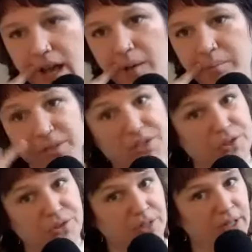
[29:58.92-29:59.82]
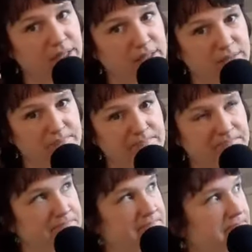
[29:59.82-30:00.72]
um petunias
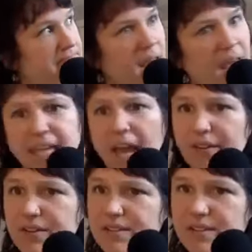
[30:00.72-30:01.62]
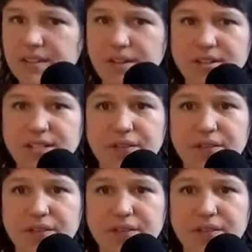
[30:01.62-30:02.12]
mm-hmm. yeah there's there's